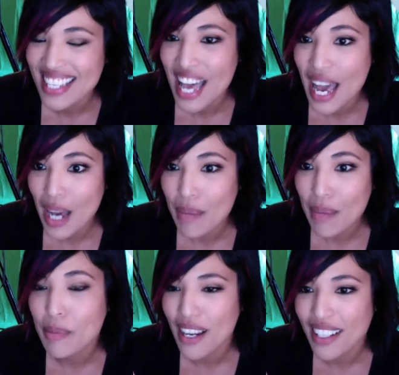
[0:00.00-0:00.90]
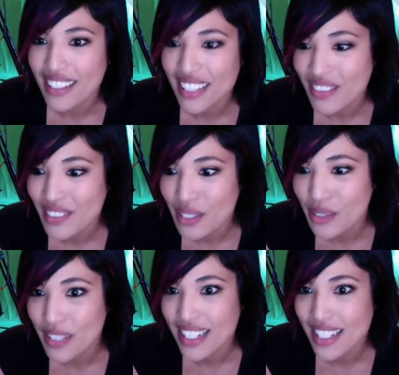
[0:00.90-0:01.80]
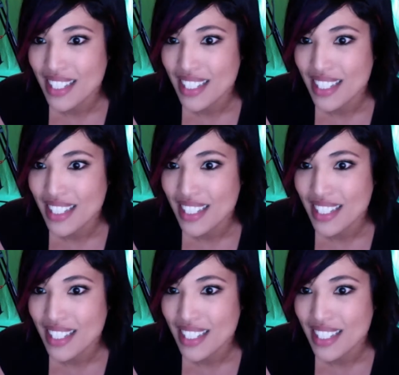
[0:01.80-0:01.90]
Apple product, even though we just